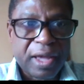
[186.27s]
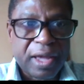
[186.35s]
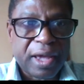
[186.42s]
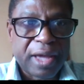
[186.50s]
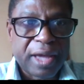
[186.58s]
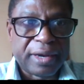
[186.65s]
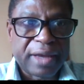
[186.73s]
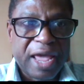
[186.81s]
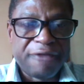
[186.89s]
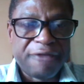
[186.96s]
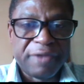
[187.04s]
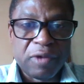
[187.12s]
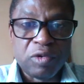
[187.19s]
can
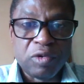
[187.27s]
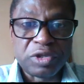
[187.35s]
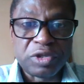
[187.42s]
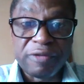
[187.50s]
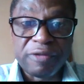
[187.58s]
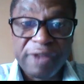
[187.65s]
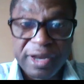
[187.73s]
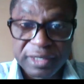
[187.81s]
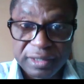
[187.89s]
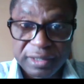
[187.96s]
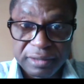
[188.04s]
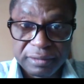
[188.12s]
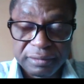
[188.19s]
have a good surveillance